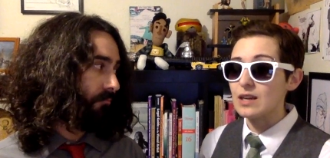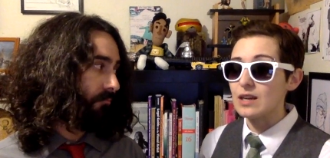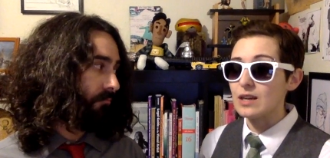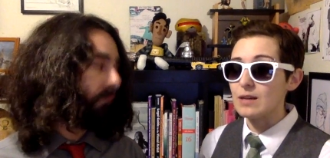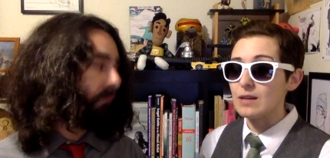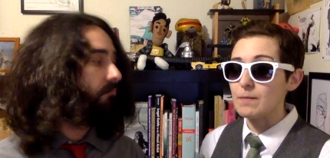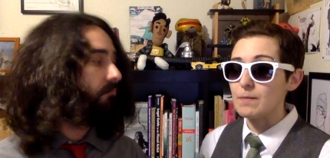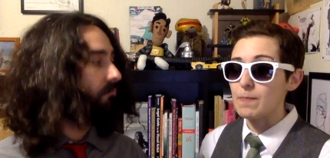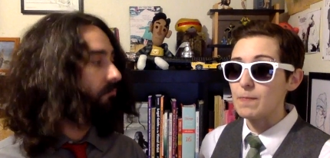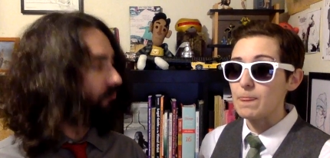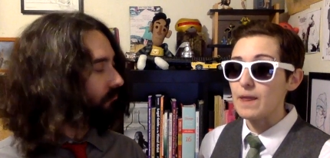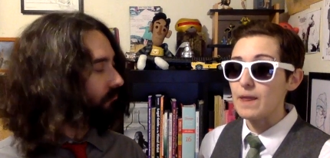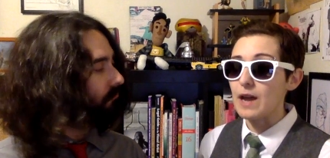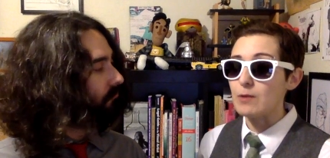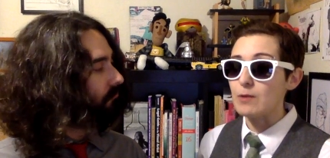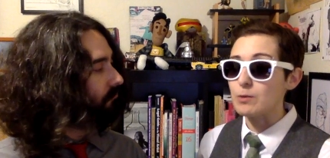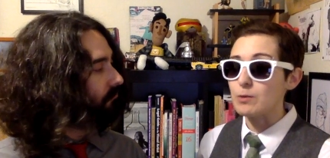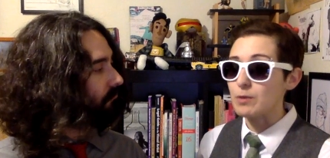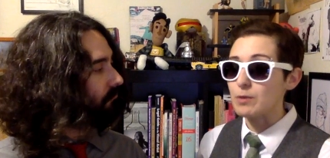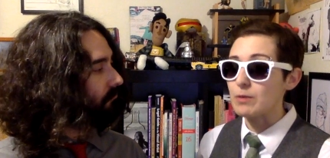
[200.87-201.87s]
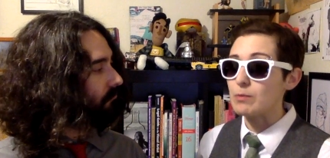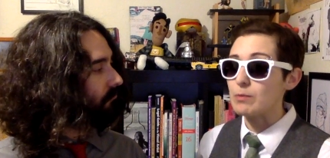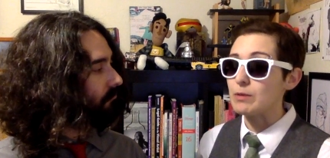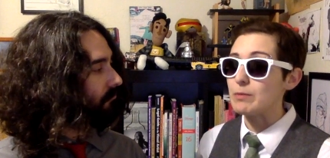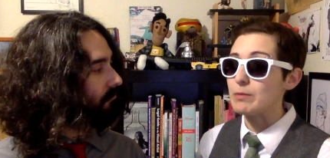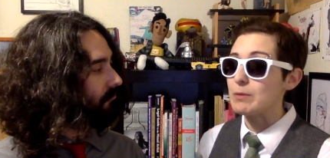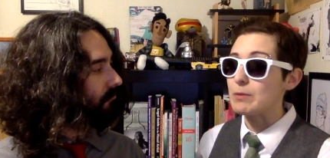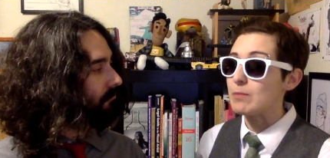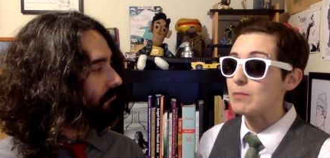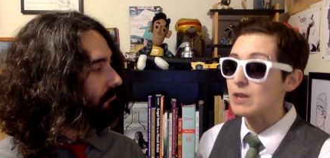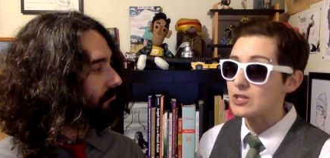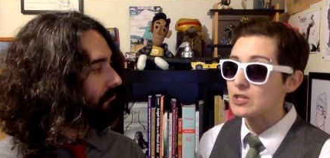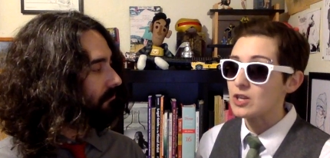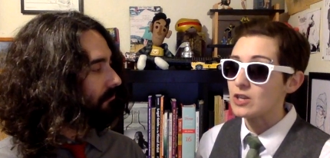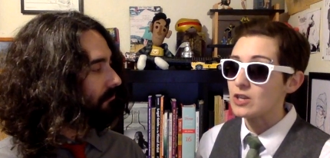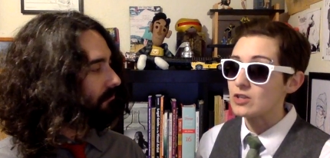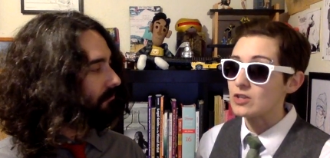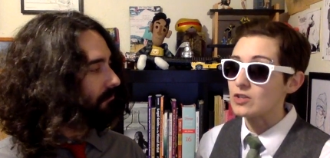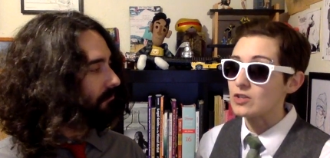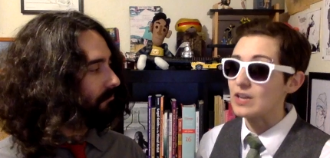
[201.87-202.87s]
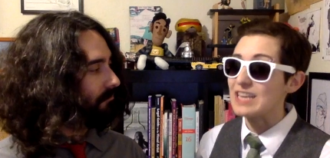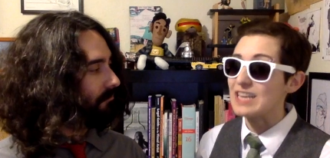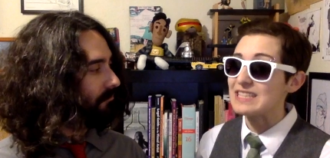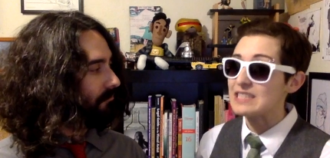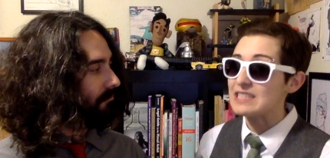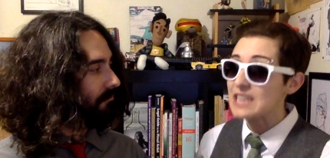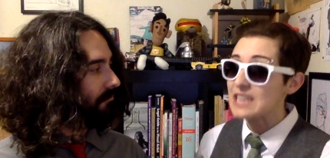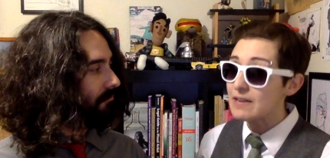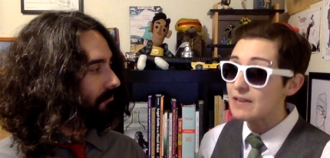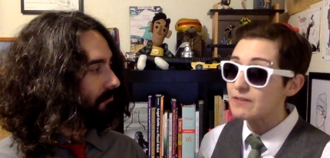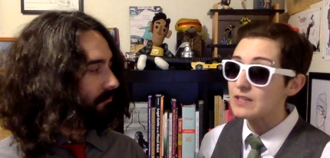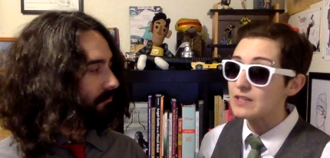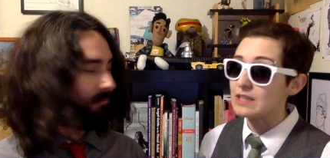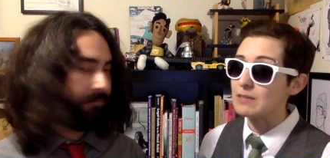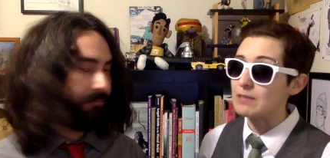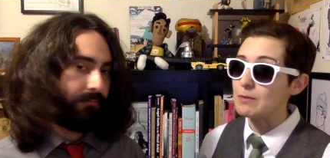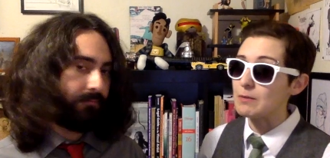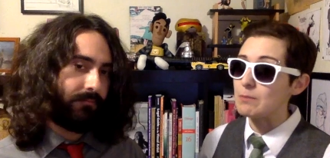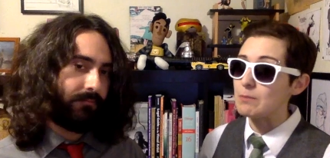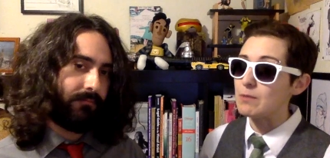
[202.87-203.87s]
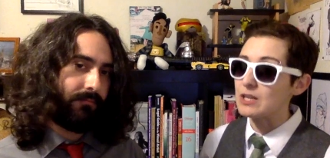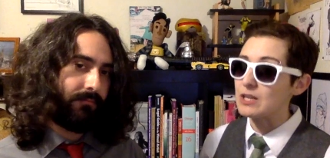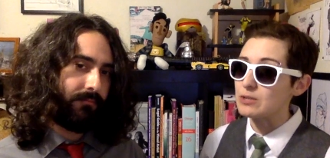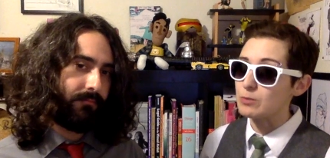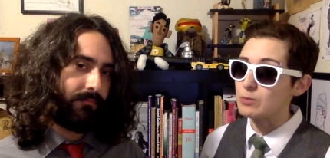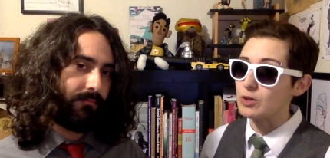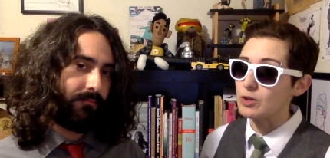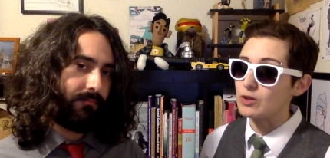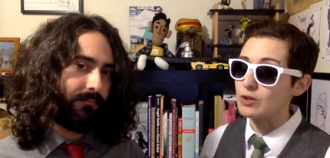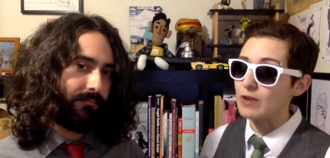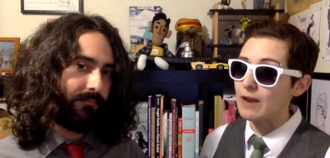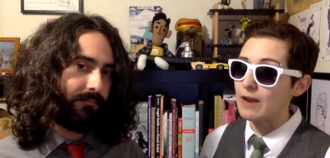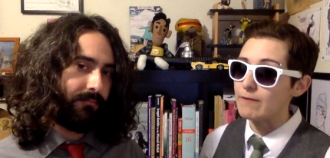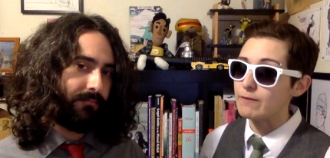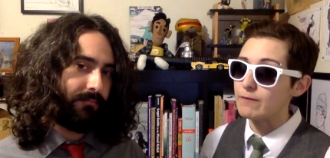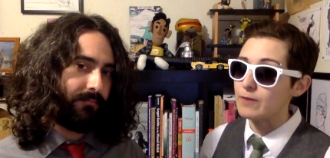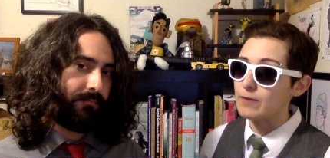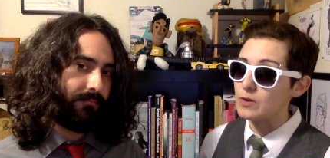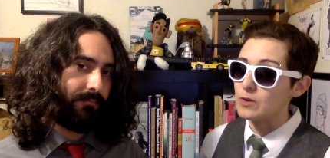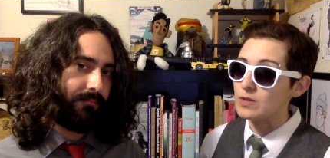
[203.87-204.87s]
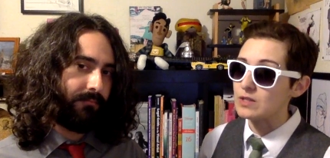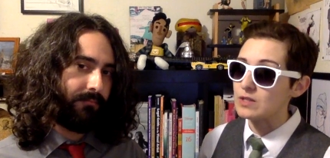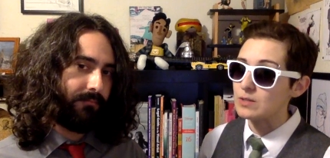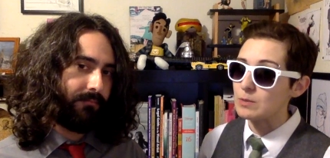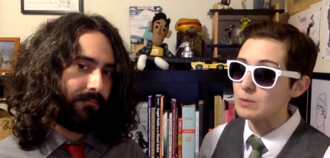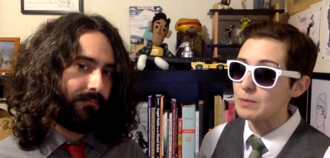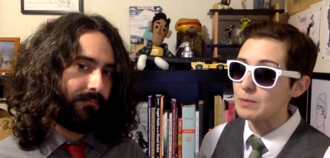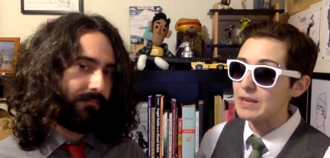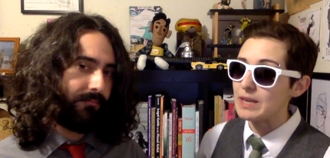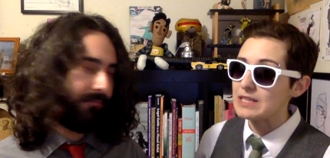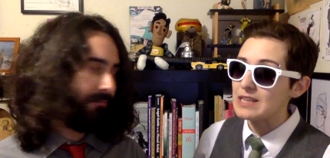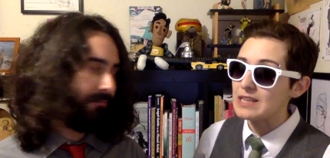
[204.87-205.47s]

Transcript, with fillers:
Speaker 1: Um, I would probably be much harsher and I'd definitely be much more craft focused. We pay